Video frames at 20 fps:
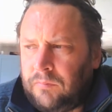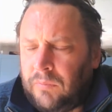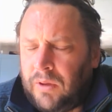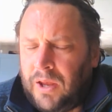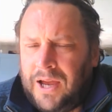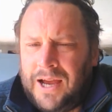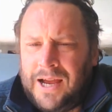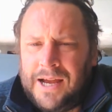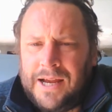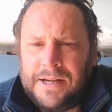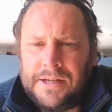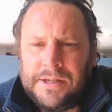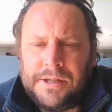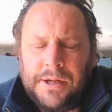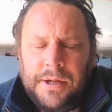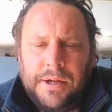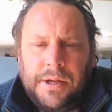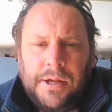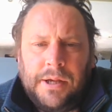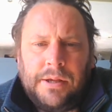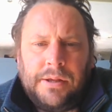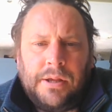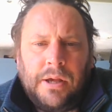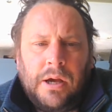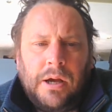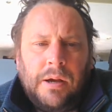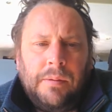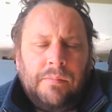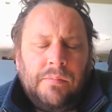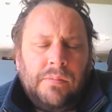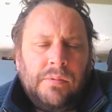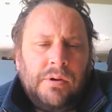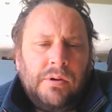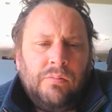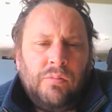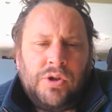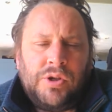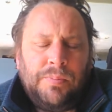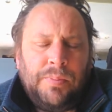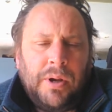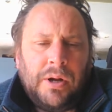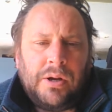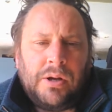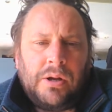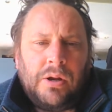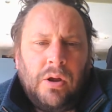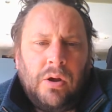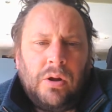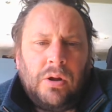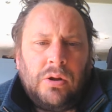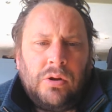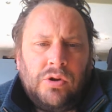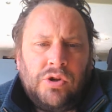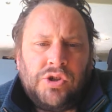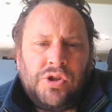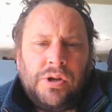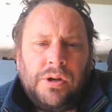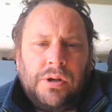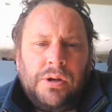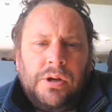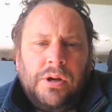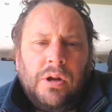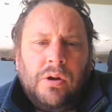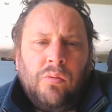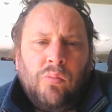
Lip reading: And we should be under no illusion.